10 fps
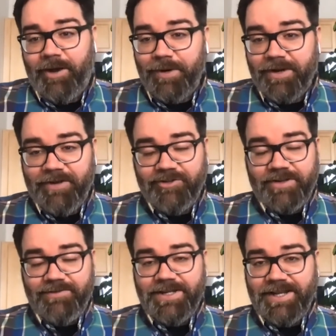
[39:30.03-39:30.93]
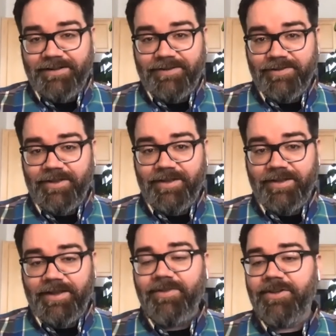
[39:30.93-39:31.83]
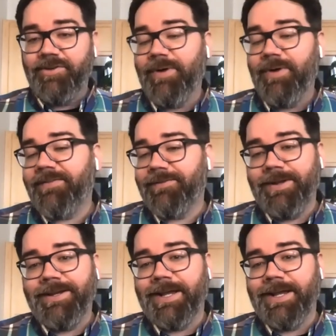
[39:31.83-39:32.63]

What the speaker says: outbreak of HIV and AIDS in the U.S. Right.